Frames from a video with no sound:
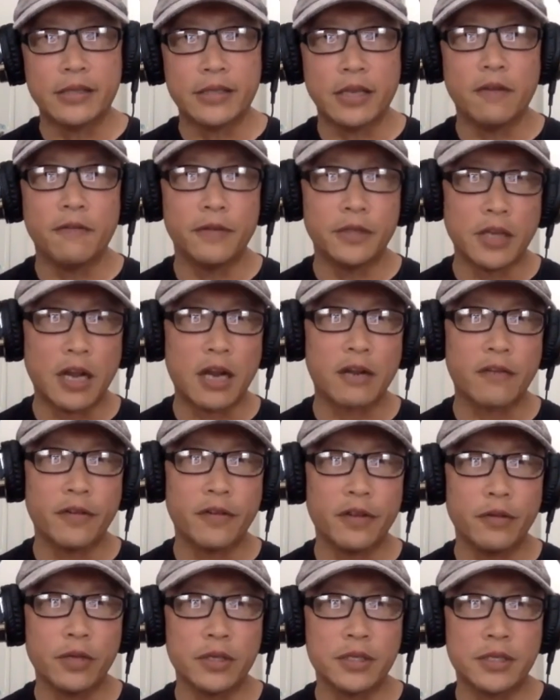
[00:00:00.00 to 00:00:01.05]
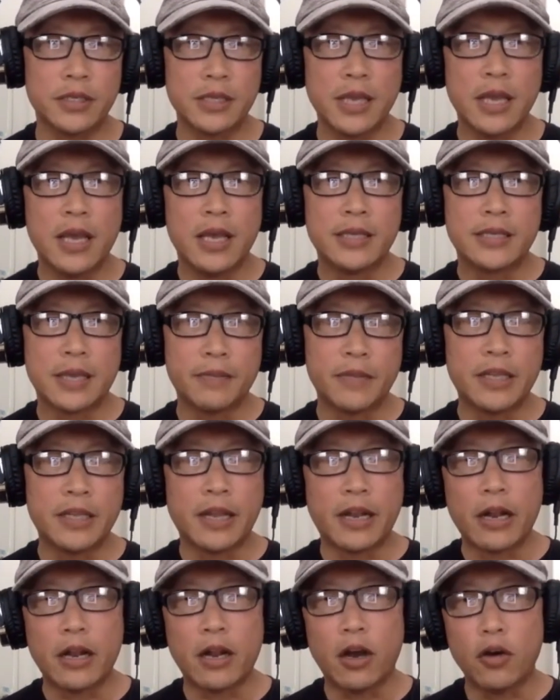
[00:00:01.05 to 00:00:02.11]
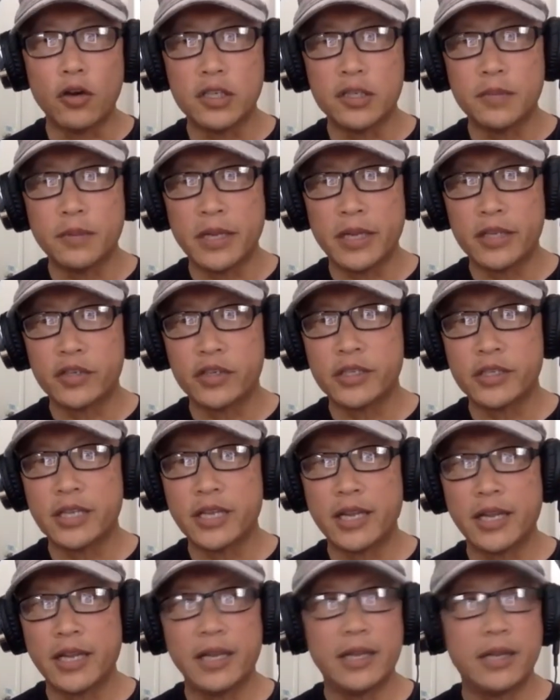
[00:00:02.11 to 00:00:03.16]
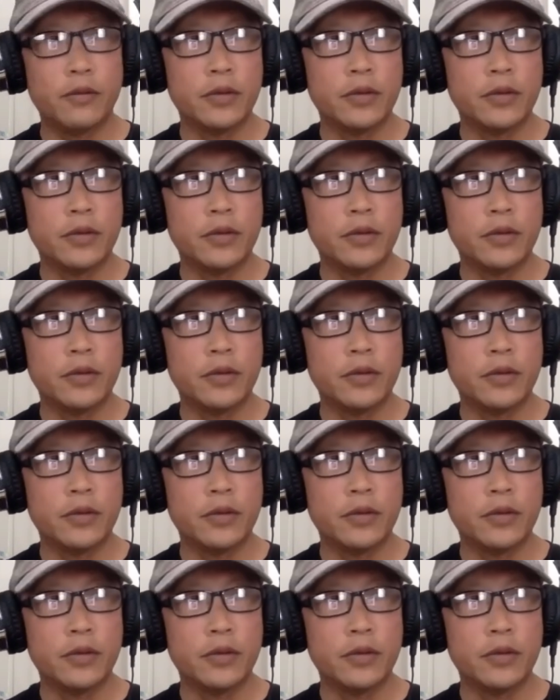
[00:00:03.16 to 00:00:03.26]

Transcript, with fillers: So photography was something that I'd always been interested in.